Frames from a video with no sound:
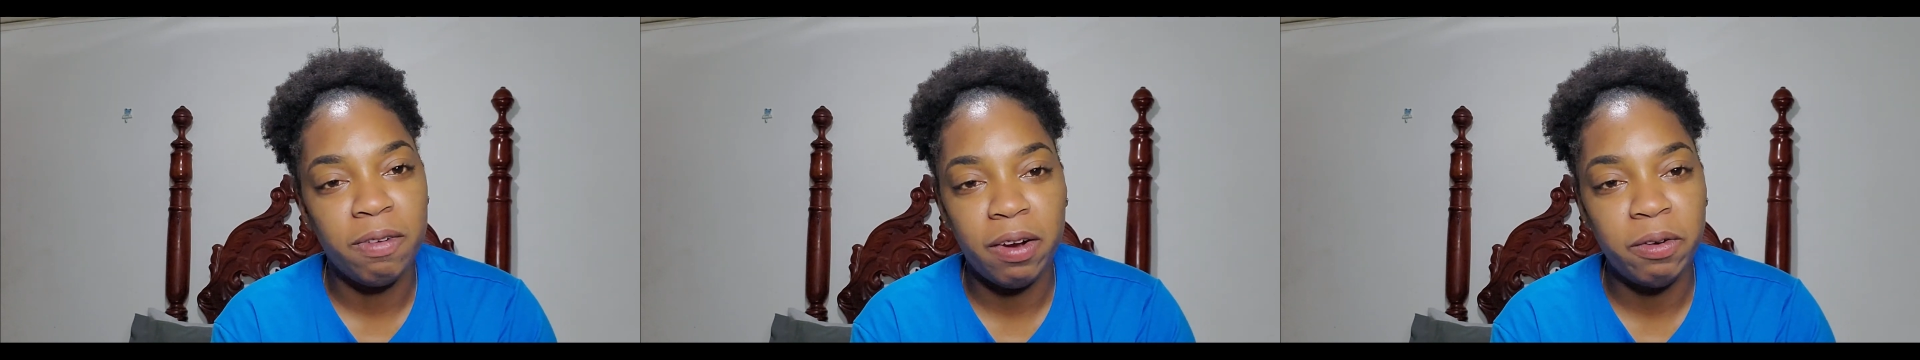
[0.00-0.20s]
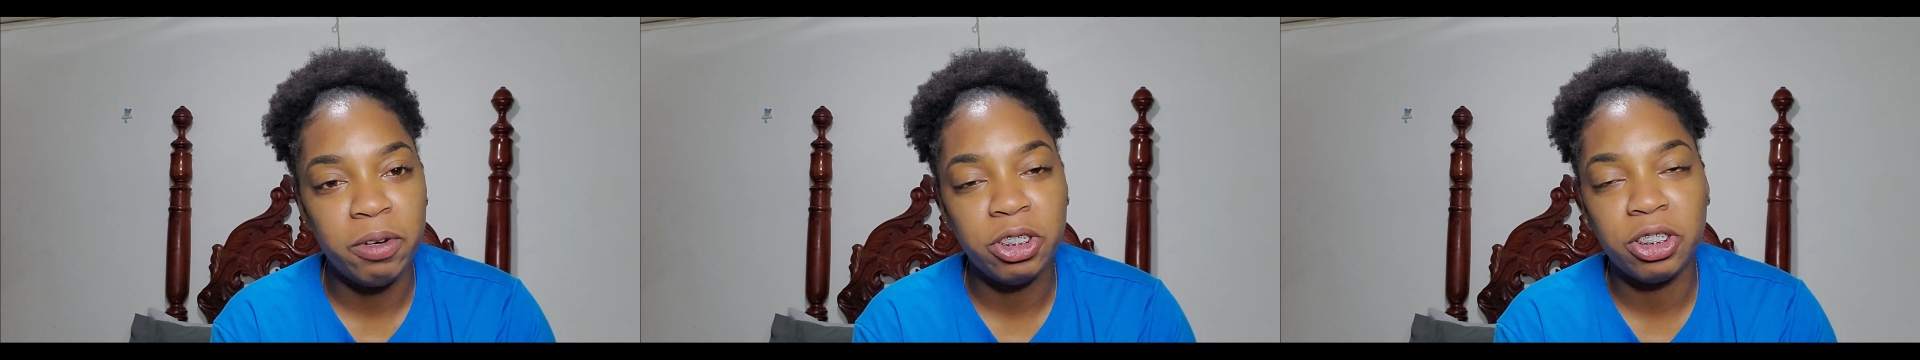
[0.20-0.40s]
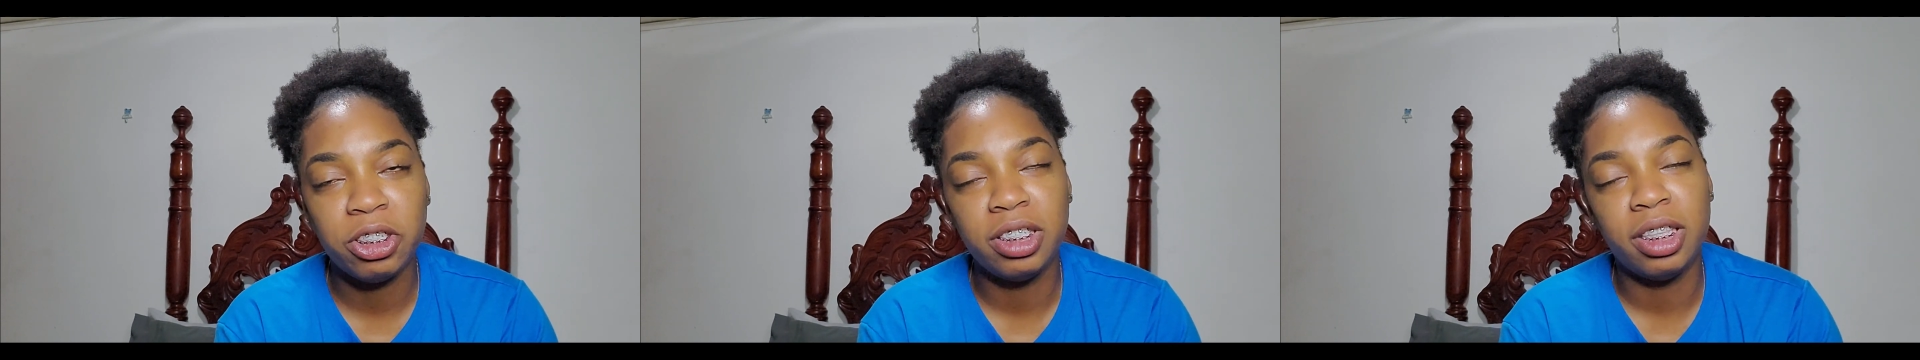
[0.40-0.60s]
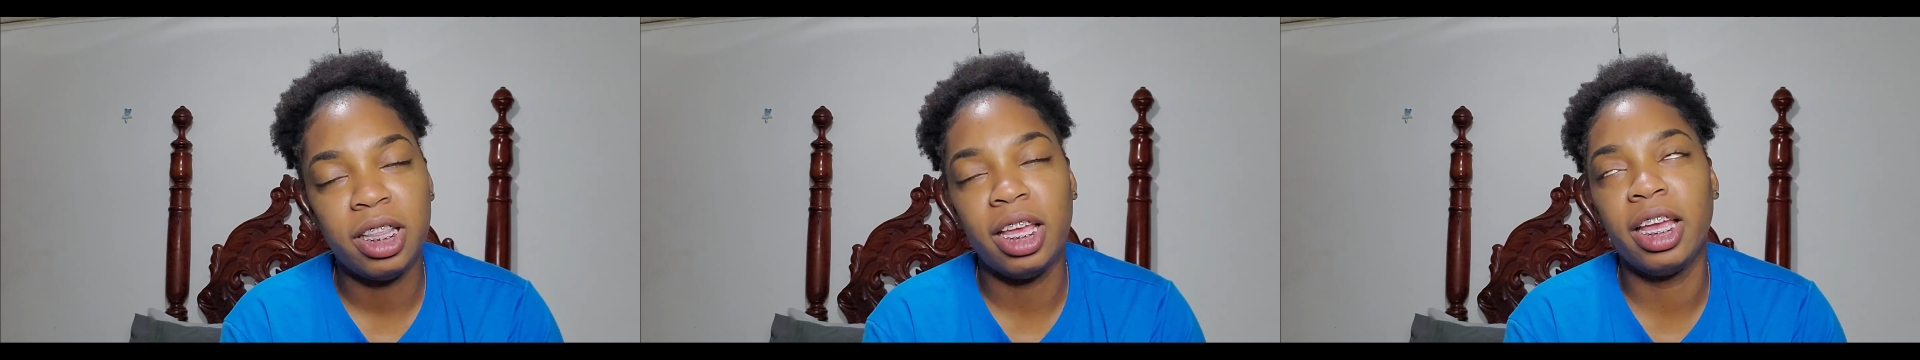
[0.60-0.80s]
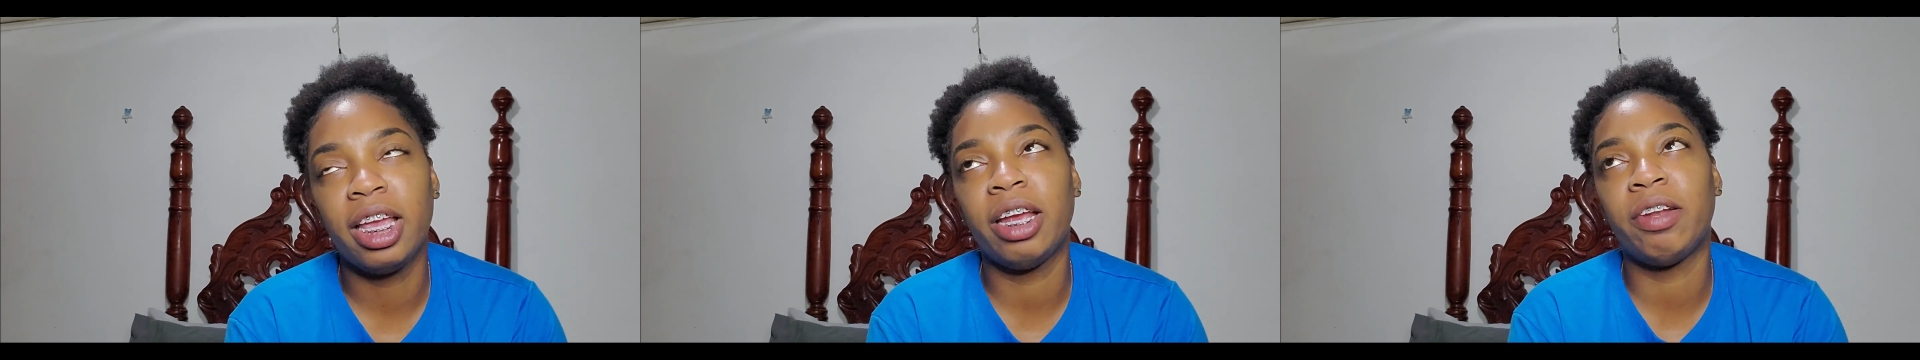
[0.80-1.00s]
I was just
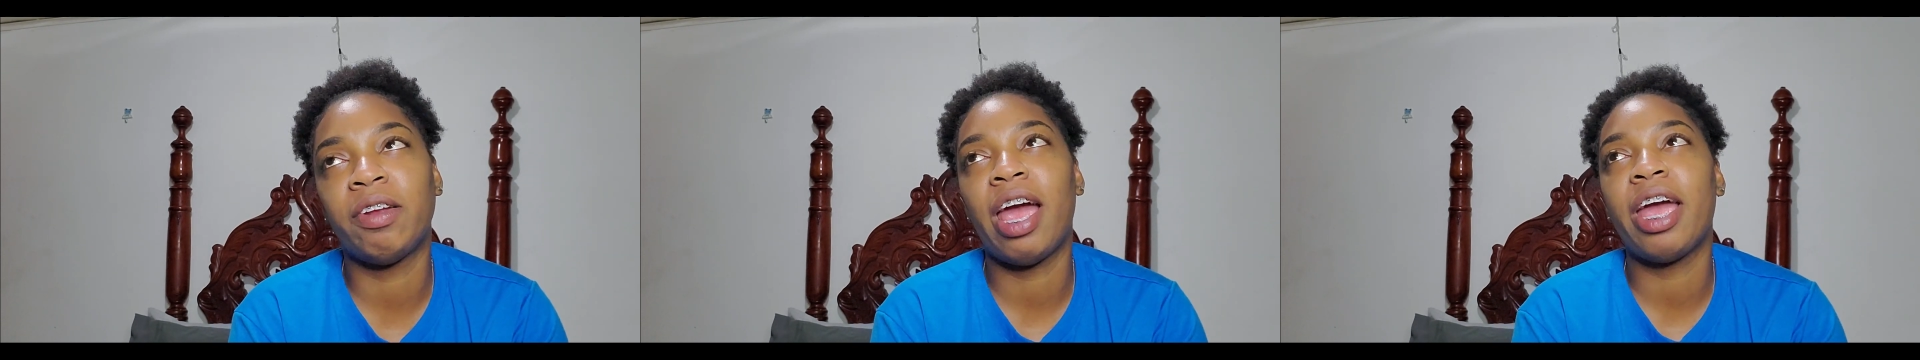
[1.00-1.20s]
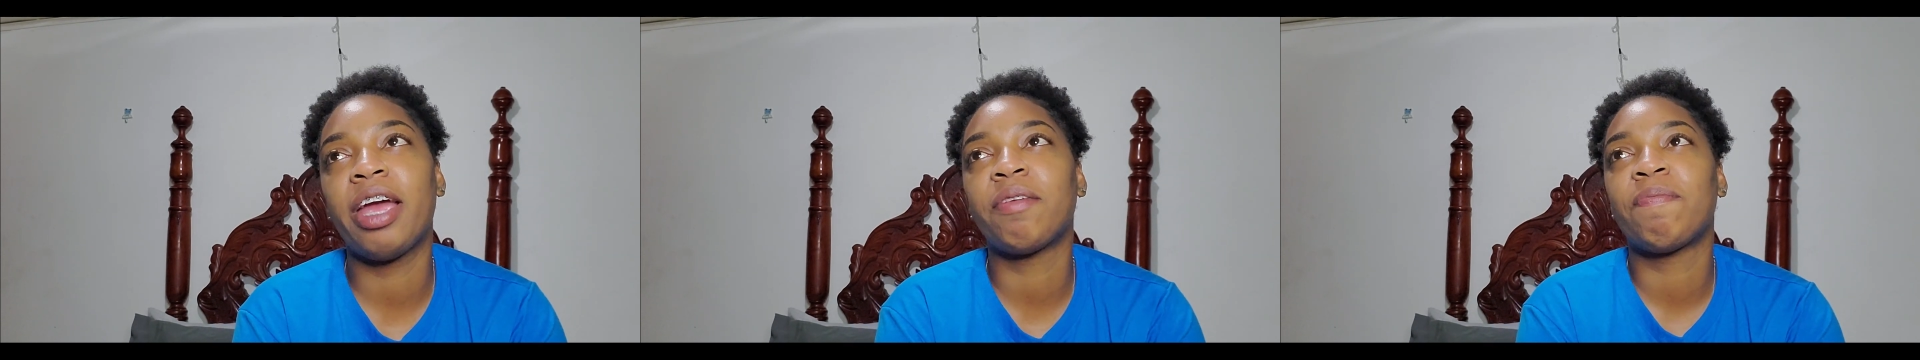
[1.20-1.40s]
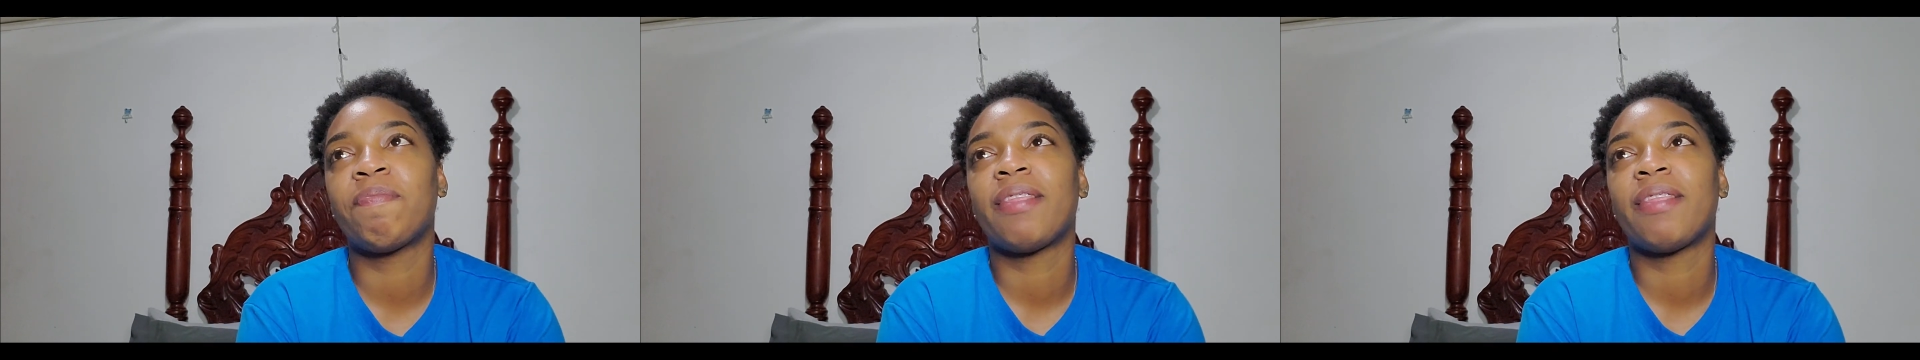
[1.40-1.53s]
thinking, right?